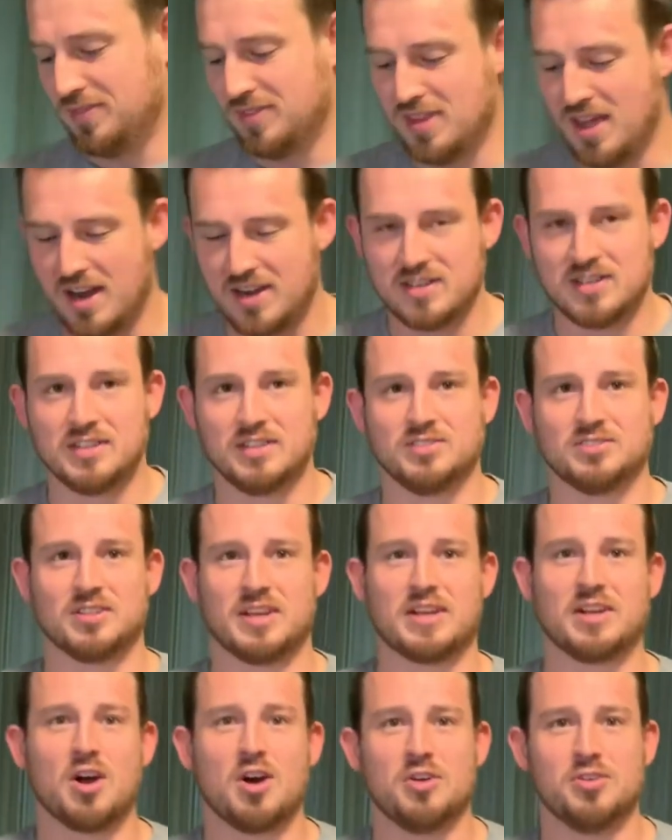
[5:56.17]
90s
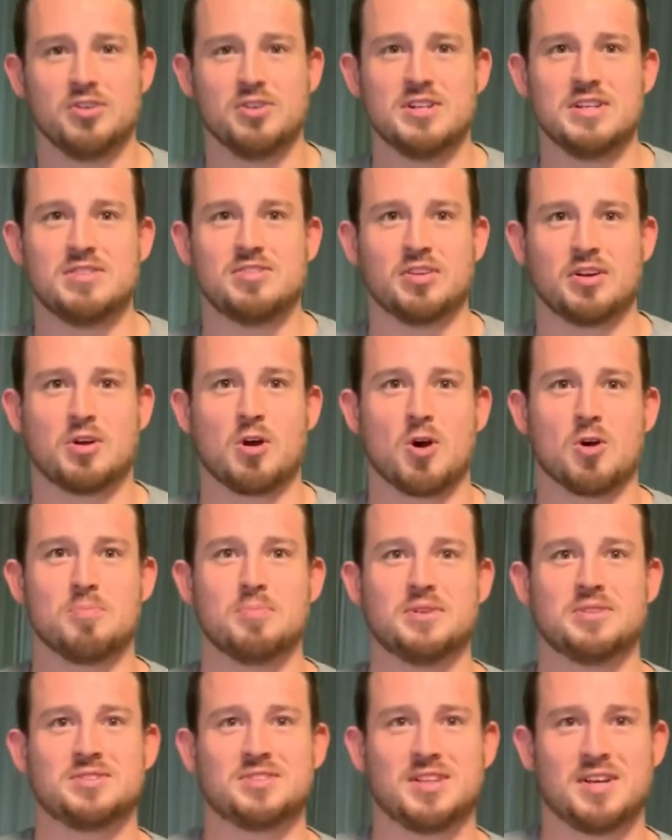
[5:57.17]
like underneath the
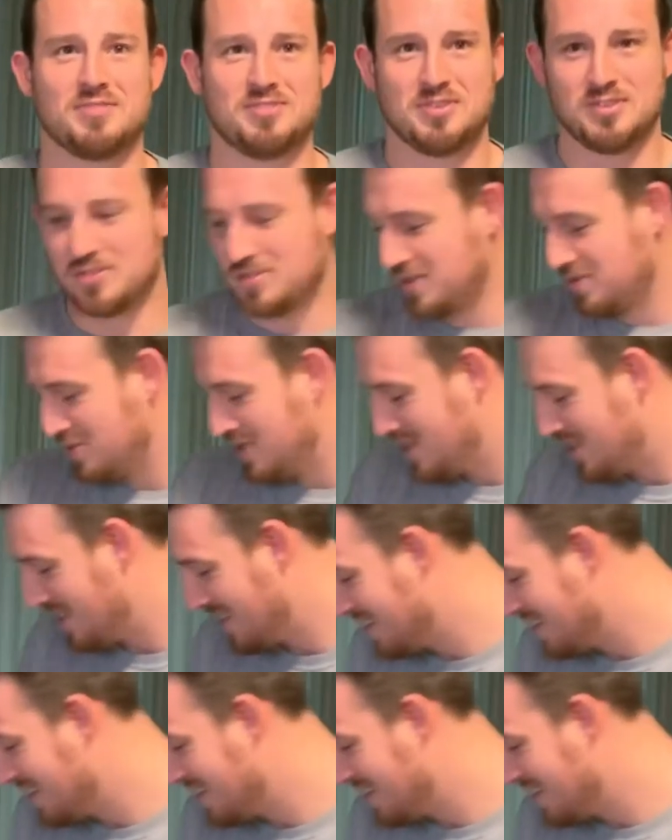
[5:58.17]
carpet stuff, you know what I mean?